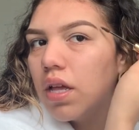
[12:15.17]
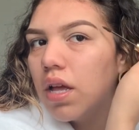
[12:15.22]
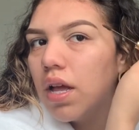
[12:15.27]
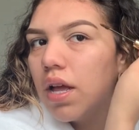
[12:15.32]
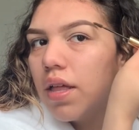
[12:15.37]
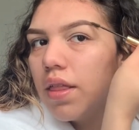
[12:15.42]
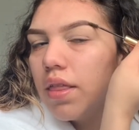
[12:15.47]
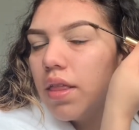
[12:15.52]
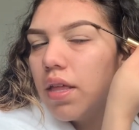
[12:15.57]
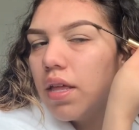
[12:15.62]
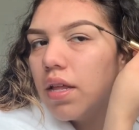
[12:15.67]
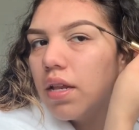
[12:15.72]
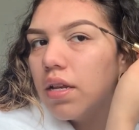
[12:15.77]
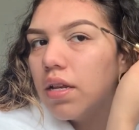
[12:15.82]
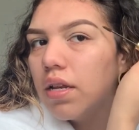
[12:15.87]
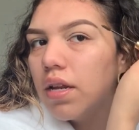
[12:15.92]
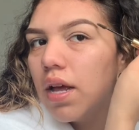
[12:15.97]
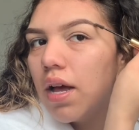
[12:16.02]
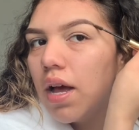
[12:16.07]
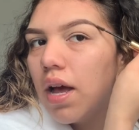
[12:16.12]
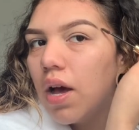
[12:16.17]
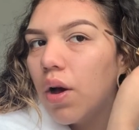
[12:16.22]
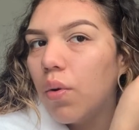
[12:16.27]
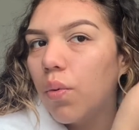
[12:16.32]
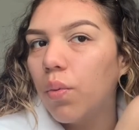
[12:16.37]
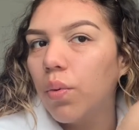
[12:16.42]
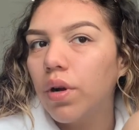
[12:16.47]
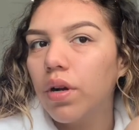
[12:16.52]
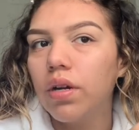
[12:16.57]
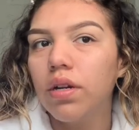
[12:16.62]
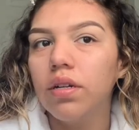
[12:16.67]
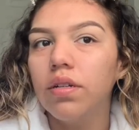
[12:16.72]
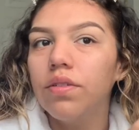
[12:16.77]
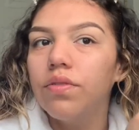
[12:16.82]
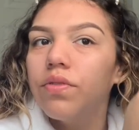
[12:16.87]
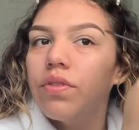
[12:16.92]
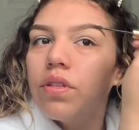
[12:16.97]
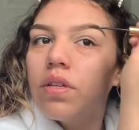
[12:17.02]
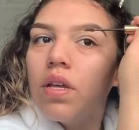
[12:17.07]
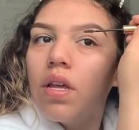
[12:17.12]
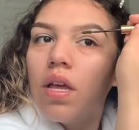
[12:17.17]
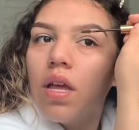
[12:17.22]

and then outwards,